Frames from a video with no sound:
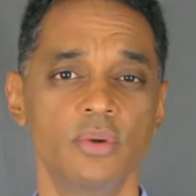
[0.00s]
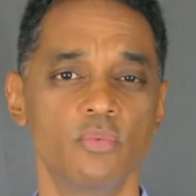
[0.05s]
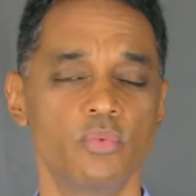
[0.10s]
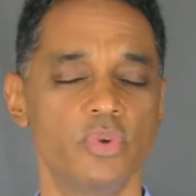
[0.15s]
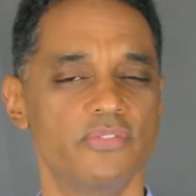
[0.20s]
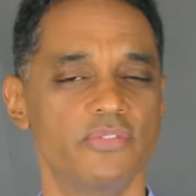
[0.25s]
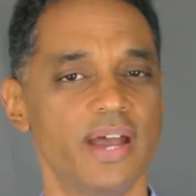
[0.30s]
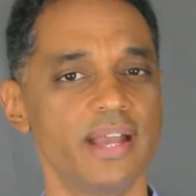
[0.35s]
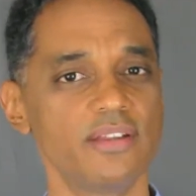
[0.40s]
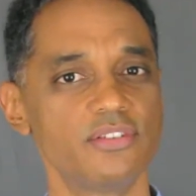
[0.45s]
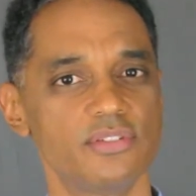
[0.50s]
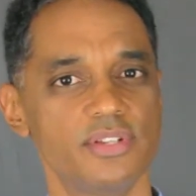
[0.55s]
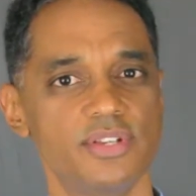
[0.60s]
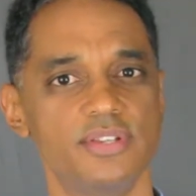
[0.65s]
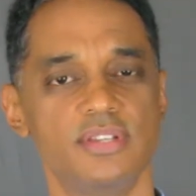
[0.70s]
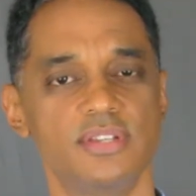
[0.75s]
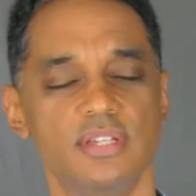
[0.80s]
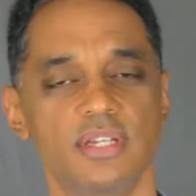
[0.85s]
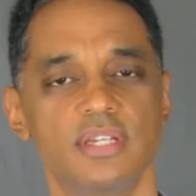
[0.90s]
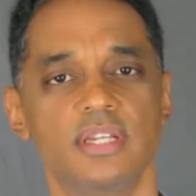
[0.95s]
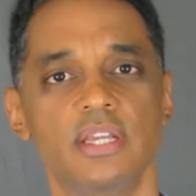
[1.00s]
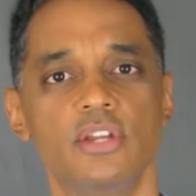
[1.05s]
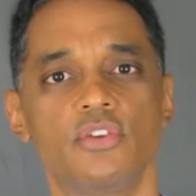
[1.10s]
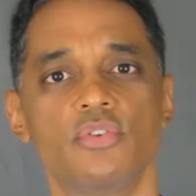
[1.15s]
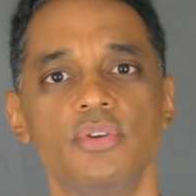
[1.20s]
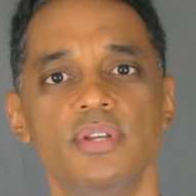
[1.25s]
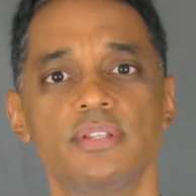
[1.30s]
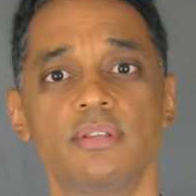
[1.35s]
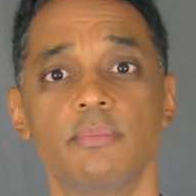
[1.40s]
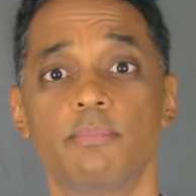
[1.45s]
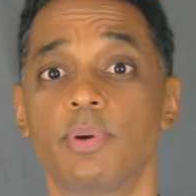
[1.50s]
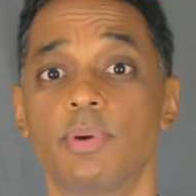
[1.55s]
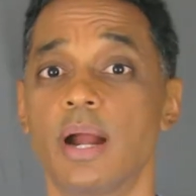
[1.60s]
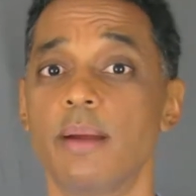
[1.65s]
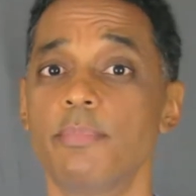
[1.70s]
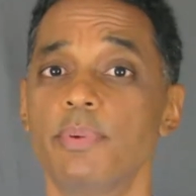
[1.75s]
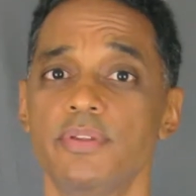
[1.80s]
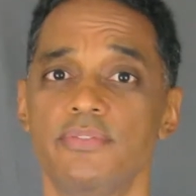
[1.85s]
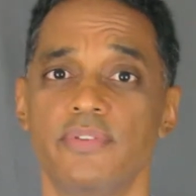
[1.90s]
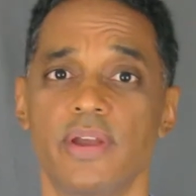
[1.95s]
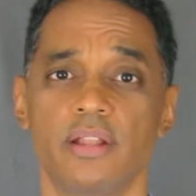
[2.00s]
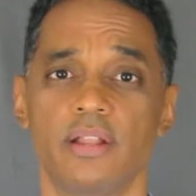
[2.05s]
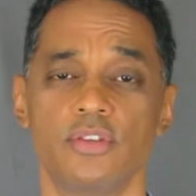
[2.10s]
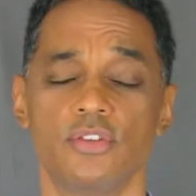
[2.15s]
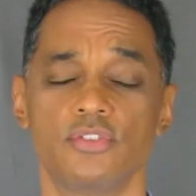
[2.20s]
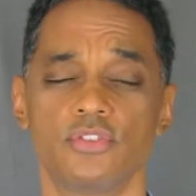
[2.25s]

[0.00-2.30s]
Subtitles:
we've actually seen an increase in property value.